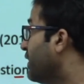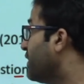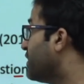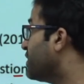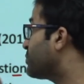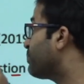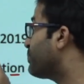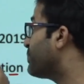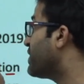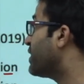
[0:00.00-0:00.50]
is
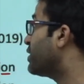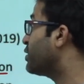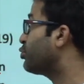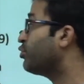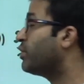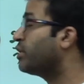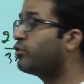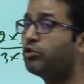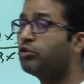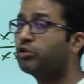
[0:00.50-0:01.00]
P and Q
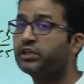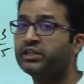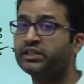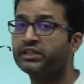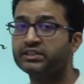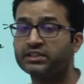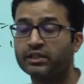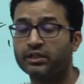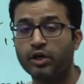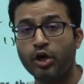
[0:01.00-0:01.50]
an odd
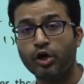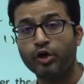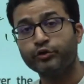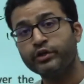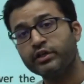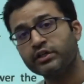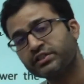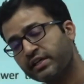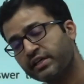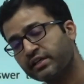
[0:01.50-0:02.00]
integer. You
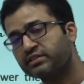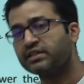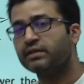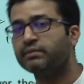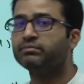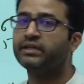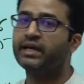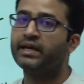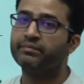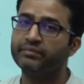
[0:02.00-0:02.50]
are saying
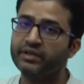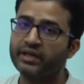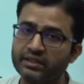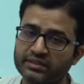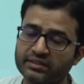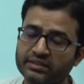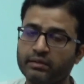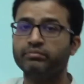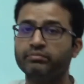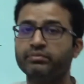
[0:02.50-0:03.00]
sometime yes,
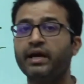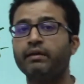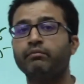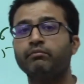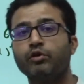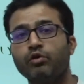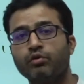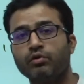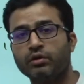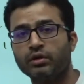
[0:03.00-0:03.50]
sometime
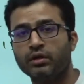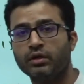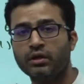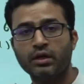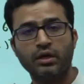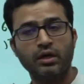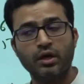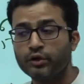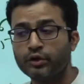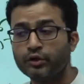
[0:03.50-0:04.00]
no.
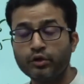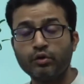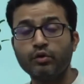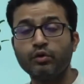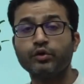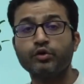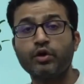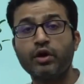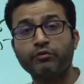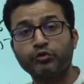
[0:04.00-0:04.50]
No,
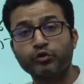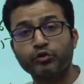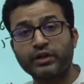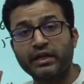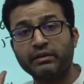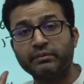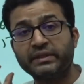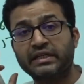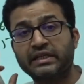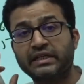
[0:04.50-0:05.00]
you have to
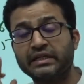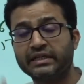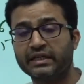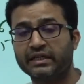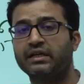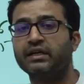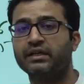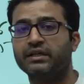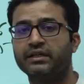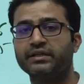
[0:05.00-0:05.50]
tell me clear
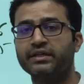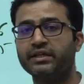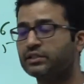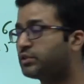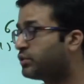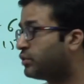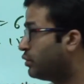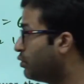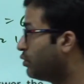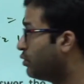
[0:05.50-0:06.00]
cut, yes
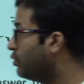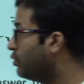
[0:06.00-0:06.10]
or no.